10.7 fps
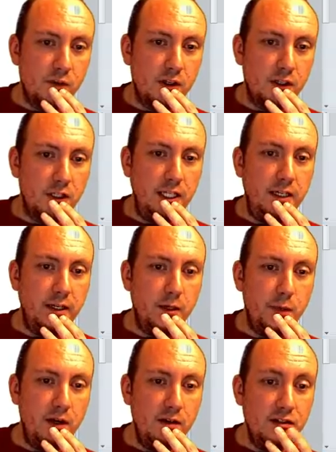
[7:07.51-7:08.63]
Clean and neat
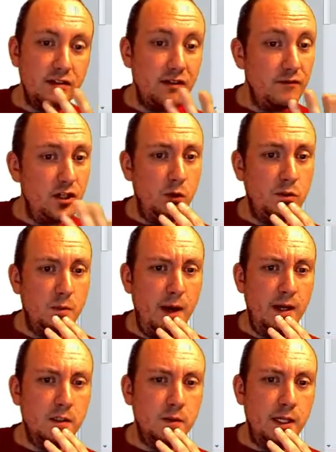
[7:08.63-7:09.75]
appearance, even no
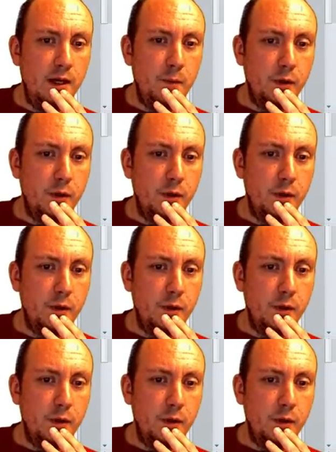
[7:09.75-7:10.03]
tobacco allowed.